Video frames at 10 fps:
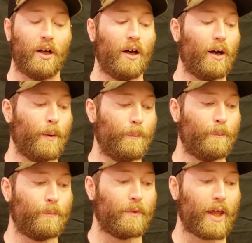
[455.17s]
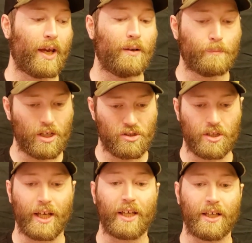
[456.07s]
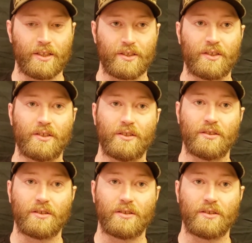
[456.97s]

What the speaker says: And much like his